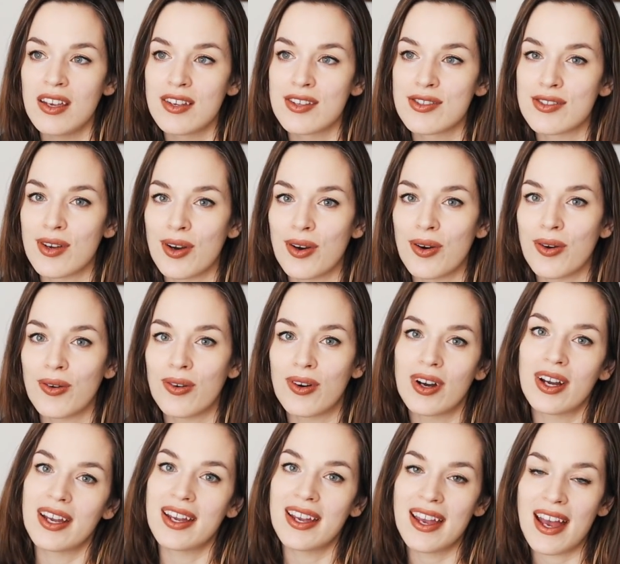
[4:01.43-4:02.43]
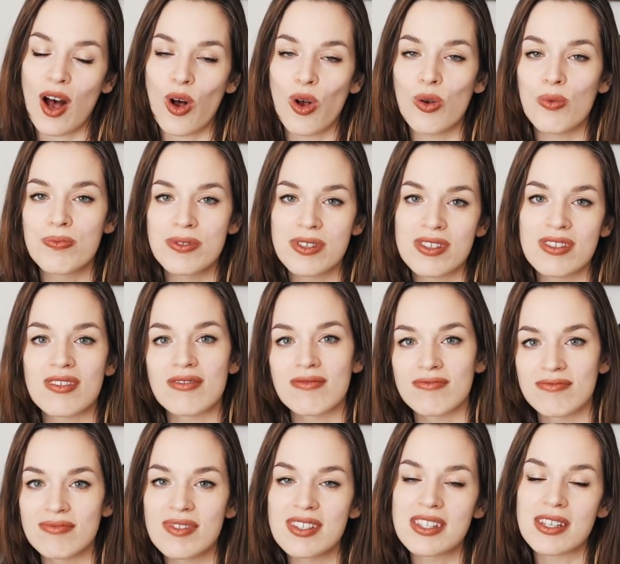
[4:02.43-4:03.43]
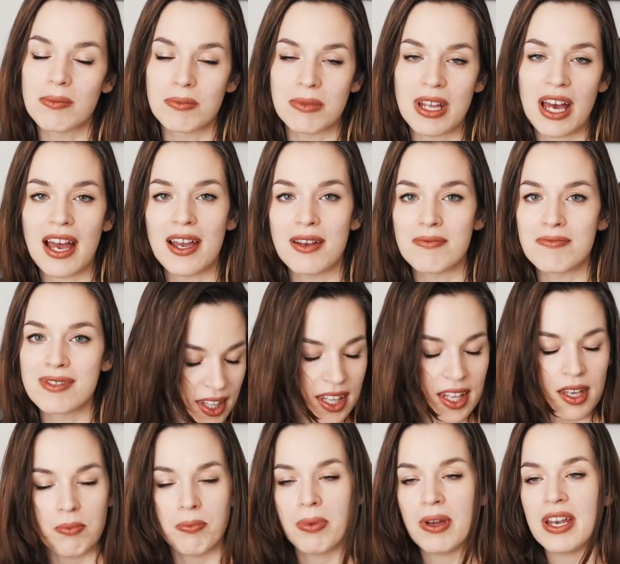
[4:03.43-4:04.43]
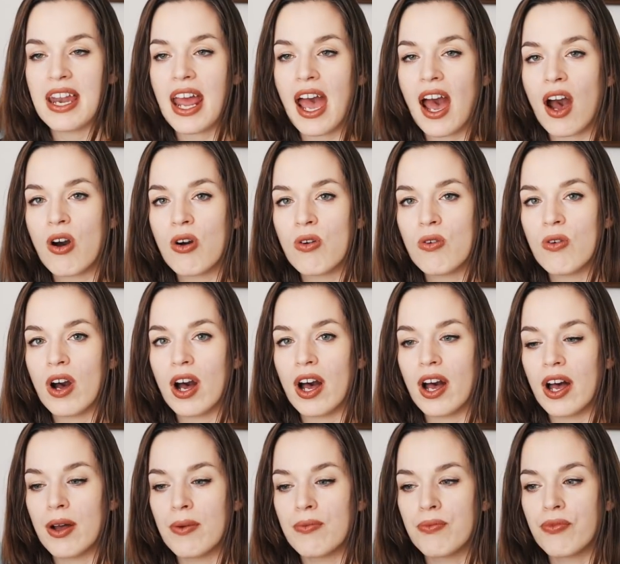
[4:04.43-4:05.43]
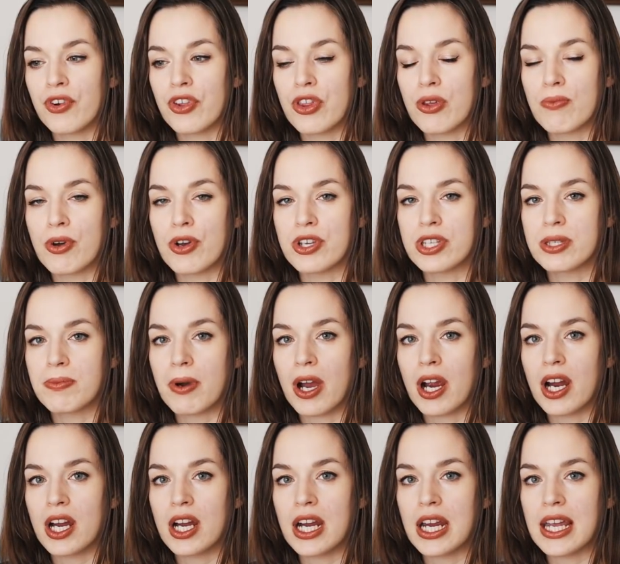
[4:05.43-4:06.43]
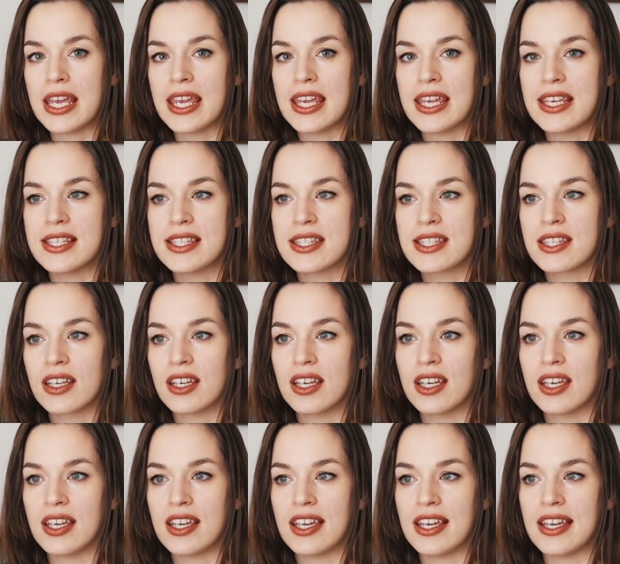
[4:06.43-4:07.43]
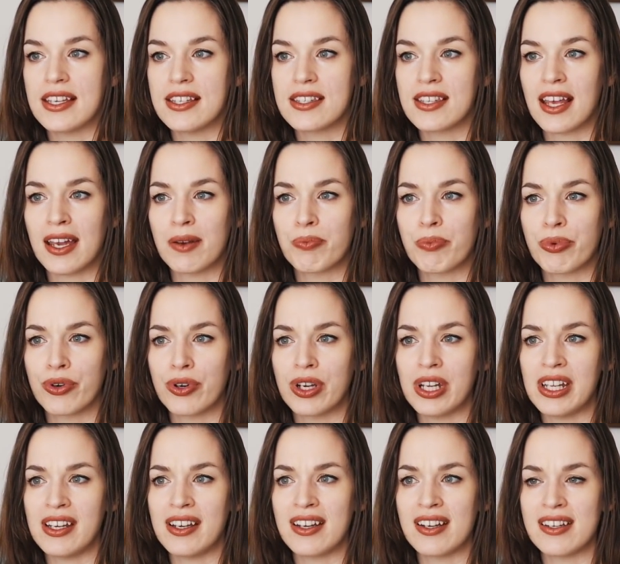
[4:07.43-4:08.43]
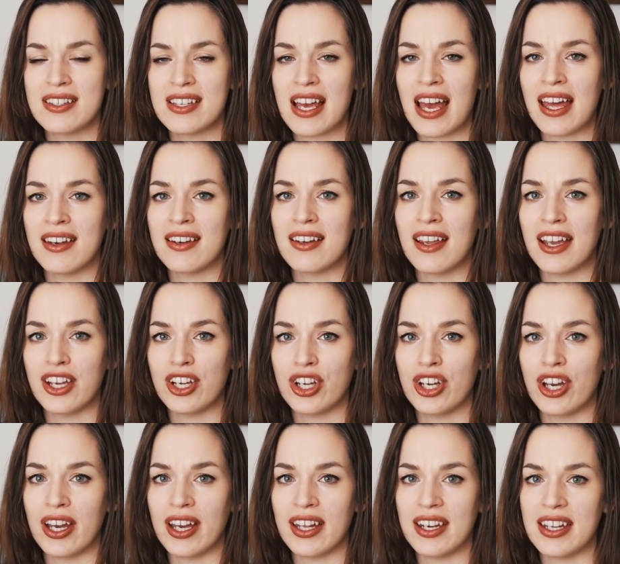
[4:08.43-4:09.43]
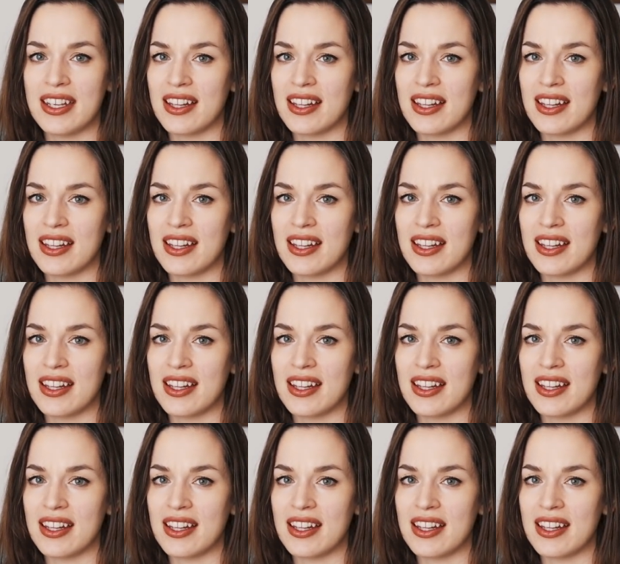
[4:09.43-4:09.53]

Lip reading: So it helps sometimes. But now, for the most part, he's like pretty content and good.